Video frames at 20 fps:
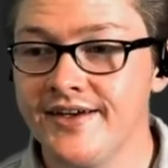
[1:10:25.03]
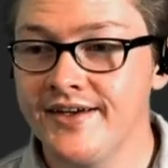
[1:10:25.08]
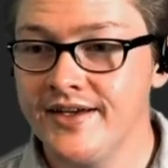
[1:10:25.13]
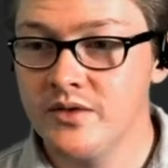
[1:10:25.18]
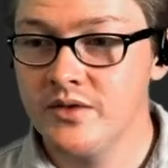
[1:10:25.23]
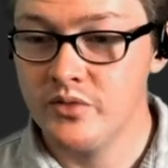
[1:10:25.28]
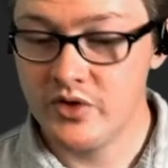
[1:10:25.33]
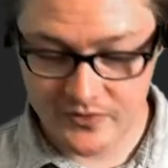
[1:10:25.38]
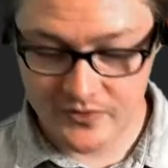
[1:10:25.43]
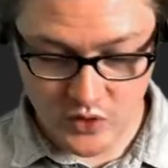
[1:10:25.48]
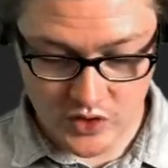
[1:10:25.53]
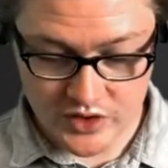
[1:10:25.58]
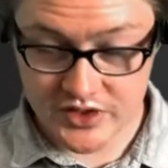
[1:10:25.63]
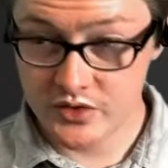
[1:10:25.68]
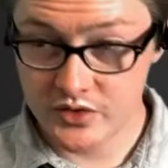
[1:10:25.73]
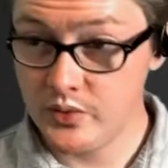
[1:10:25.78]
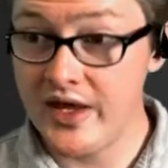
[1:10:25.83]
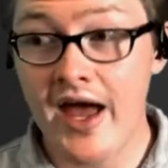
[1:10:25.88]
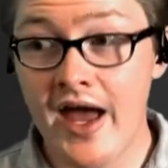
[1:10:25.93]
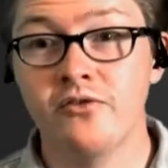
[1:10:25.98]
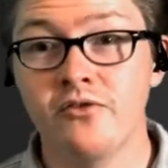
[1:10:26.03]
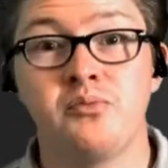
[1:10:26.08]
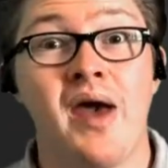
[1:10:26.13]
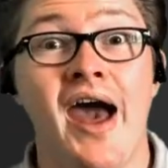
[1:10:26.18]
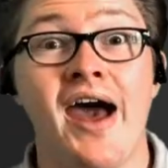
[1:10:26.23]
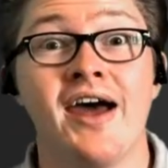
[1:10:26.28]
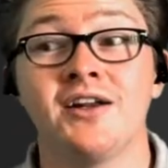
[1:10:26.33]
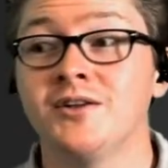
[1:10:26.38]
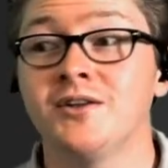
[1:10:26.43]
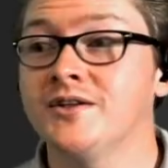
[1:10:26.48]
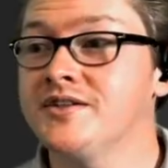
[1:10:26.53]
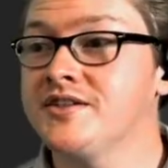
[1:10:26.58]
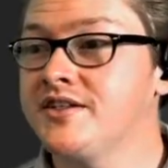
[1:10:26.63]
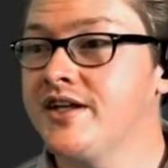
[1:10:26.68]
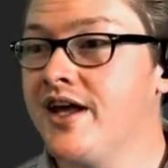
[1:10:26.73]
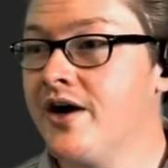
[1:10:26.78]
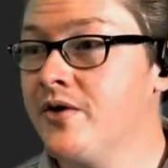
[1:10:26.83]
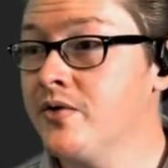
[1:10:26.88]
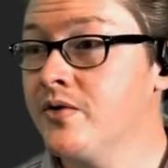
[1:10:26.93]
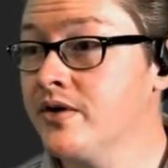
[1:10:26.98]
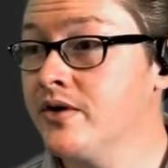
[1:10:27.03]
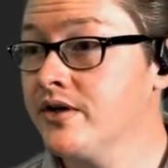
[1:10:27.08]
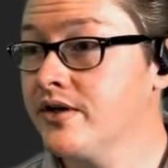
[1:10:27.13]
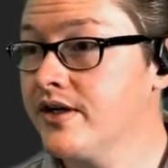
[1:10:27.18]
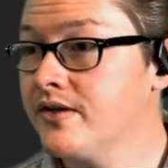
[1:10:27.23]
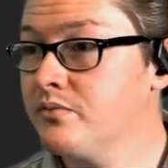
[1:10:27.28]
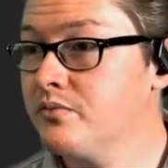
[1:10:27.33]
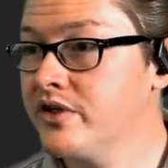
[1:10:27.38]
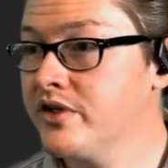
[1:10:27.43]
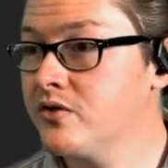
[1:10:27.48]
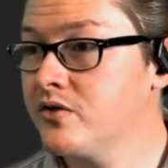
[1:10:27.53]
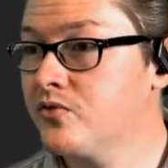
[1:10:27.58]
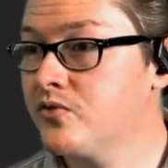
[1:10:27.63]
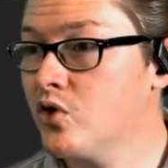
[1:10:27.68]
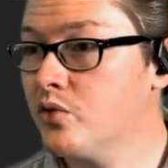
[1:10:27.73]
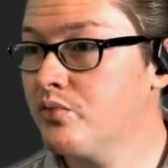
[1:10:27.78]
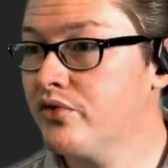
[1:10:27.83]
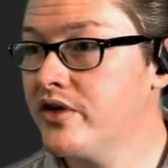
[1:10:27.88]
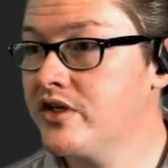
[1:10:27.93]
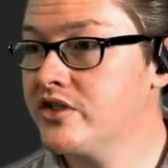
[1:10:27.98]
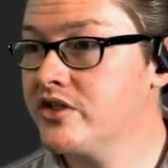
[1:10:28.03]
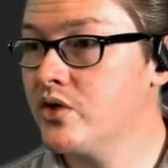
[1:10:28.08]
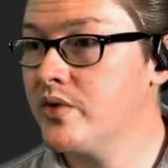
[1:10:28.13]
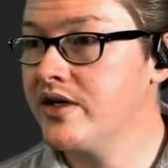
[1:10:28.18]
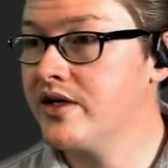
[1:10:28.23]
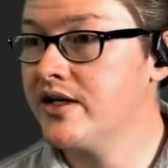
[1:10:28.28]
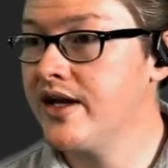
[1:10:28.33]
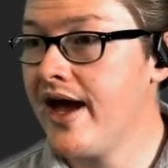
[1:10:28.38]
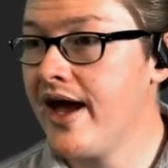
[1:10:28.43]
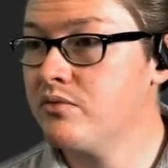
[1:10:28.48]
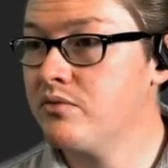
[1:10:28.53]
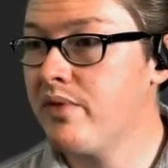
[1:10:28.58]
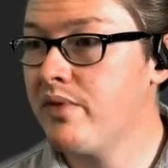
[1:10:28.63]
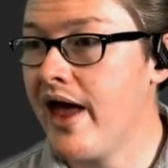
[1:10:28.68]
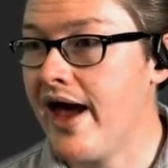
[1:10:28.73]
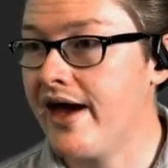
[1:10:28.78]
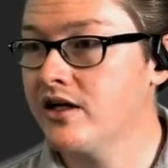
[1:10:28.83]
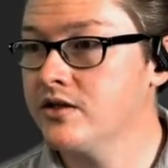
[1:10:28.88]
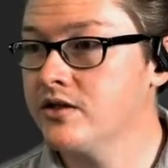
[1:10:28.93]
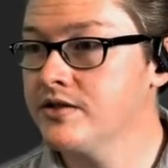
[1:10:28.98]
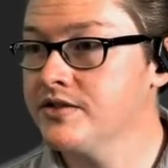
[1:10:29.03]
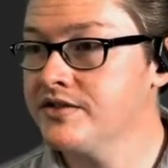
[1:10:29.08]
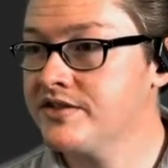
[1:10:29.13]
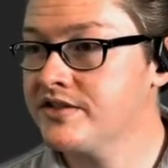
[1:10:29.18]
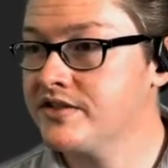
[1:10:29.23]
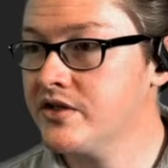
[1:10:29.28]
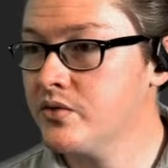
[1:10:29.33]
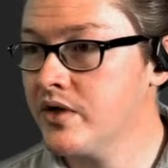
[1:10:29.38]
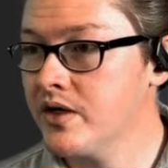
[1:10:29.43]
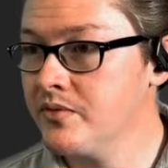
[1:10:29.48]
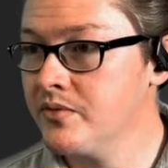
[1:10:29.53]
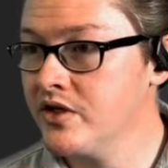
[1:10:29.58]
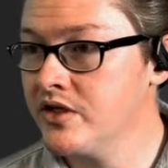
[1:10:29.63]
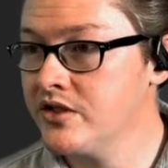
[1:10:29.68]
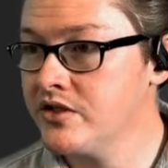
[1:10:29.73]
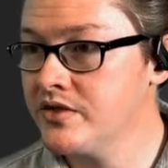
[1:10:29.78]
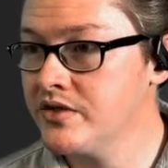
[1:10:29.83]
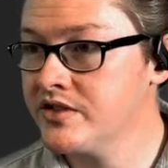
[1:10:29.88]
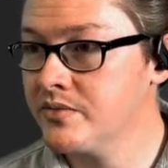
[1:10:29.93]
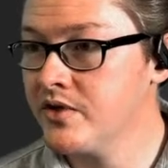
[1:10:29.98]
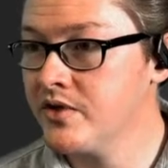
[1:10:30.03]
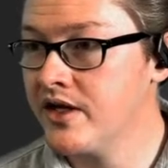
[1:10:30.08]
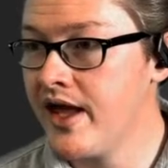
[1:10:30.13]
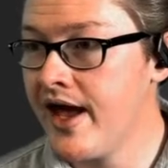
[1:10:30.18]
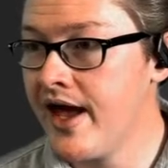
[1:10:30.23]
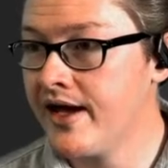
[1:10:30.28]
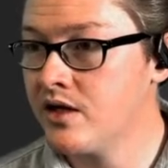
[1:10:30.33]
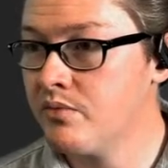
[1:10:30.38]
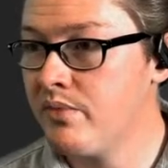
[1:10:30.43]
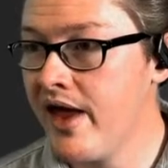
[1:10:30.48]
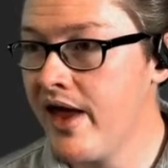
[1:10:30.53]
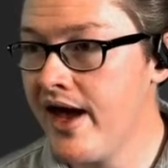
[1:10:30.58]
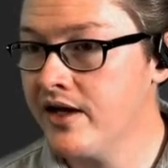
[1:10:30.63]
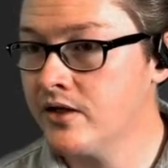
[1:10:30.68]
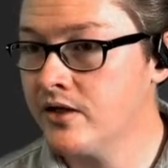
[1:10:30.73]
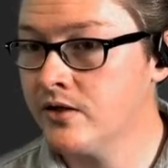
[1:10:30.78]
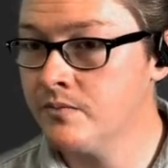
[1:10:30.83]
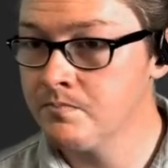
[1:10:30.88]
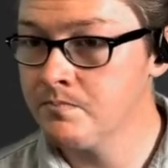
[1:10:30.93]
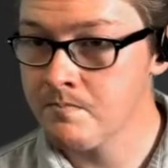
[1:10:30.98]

But of course, we have panels now. In Blender 4.0, we can add panels. So what I'm going to do is I'm going to add a panel